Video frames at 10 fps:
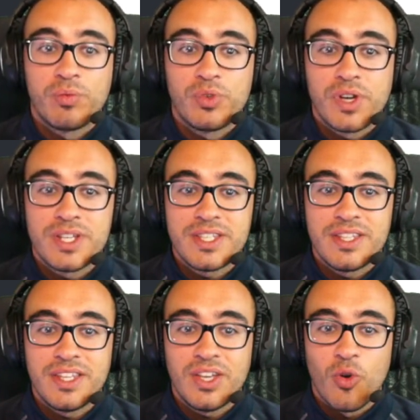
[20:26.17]
You can see
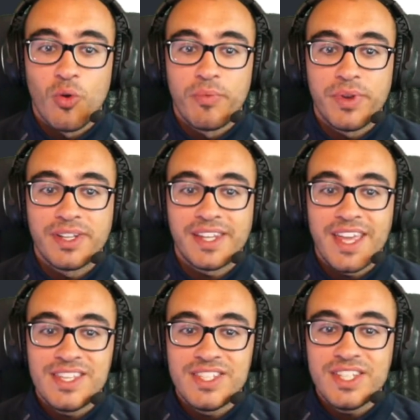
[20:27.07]
the oVirt
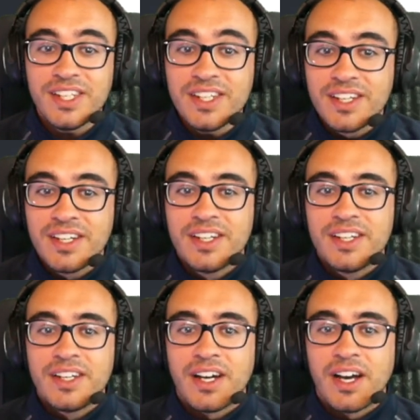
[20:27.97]
engine,
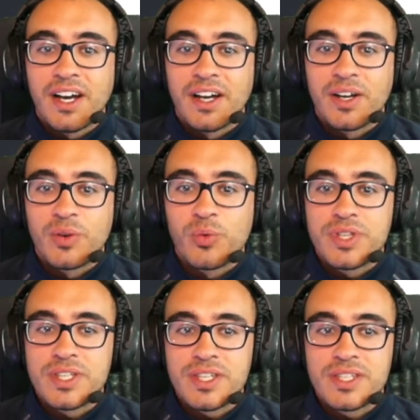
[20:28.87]

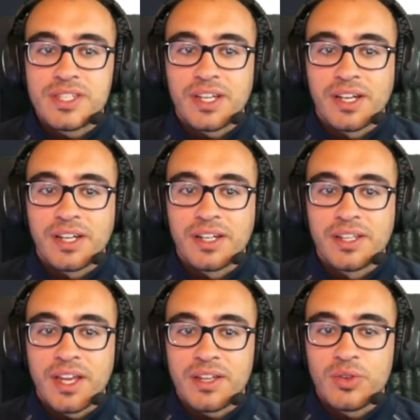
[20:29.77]
which is,
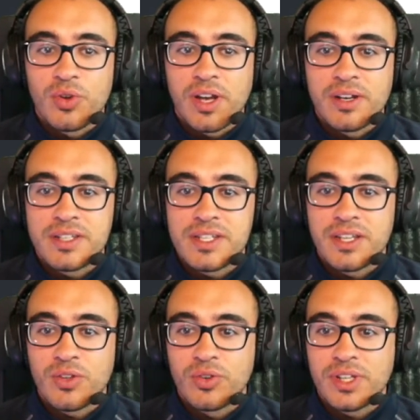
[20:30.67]
you can see
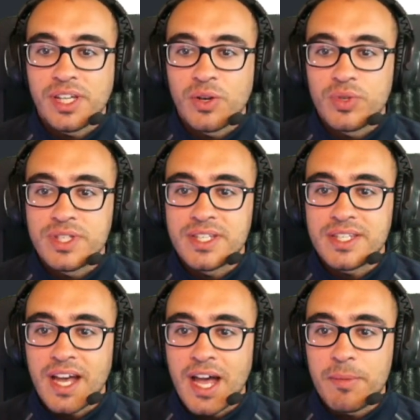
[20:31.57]
it on here, which is
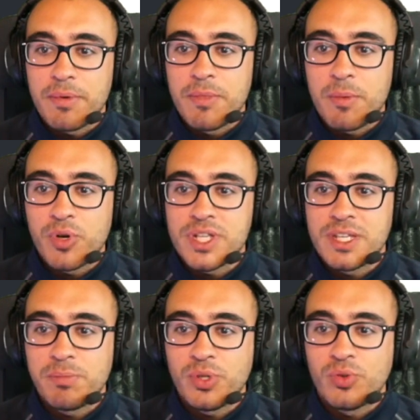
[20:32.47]
up, memory,
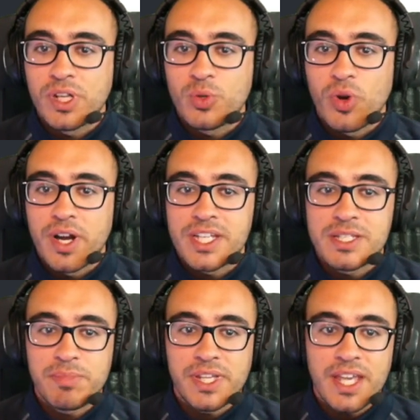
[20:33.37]
CPU, network, and
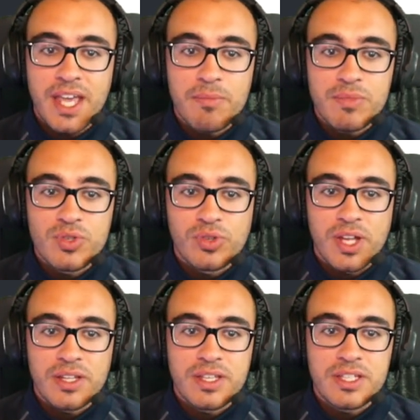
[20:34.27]
SPM. So
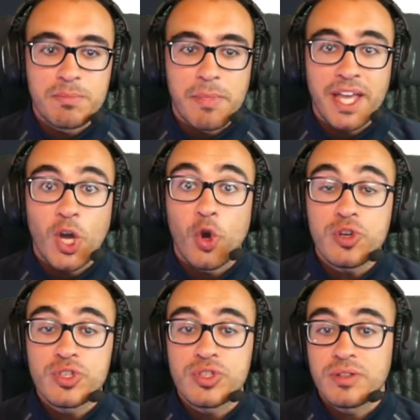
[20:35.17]
that is my
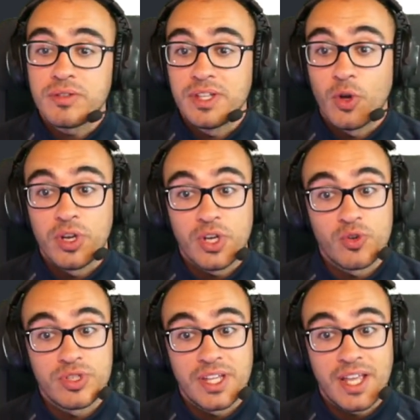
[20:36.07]
host, the only
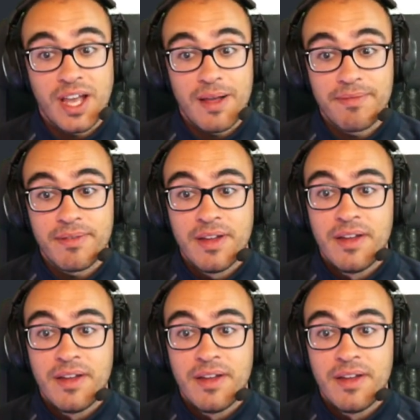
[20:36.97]
host that I have.